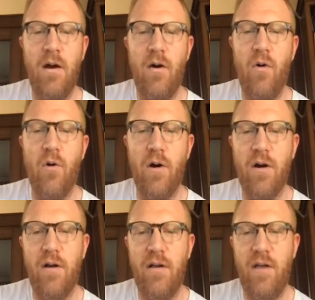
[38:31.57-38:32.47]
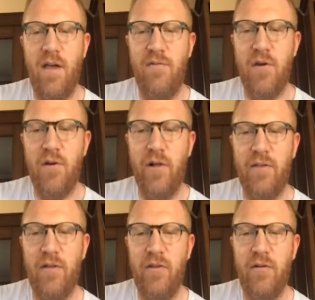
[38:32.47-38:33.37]
Or if you click
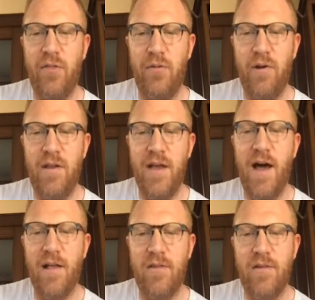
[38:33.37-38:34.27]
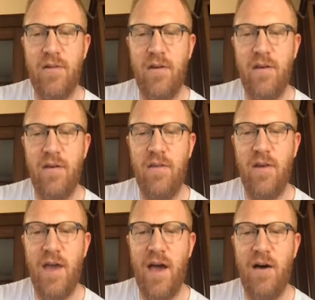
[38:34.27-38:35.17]
the little 3 dots,
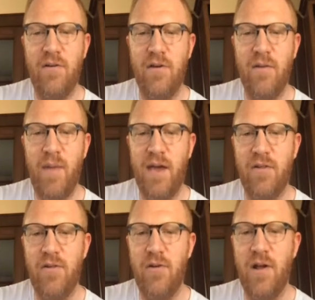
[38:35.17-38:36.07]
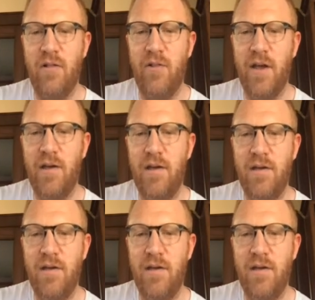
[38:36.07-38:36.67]
see how you can make a student link.